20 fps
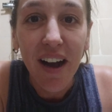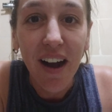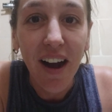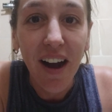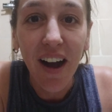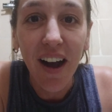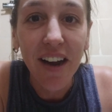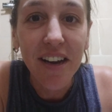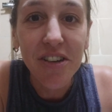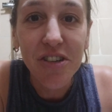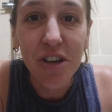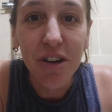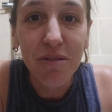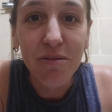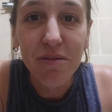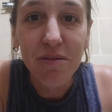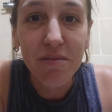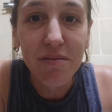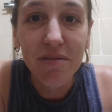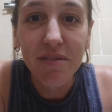I
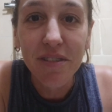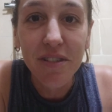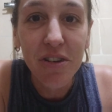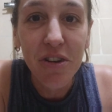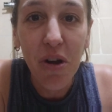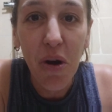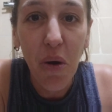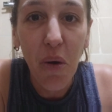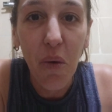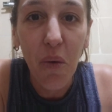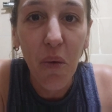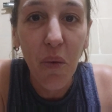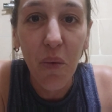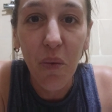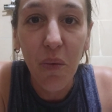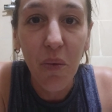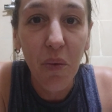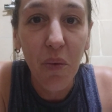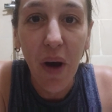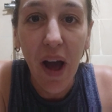don't
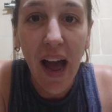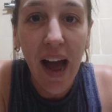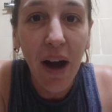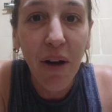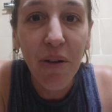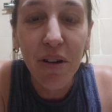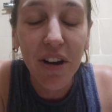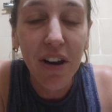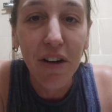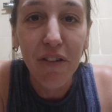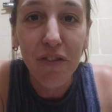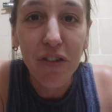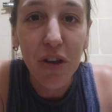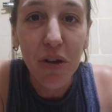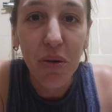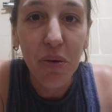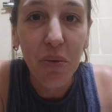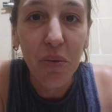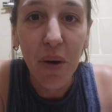know how to love you.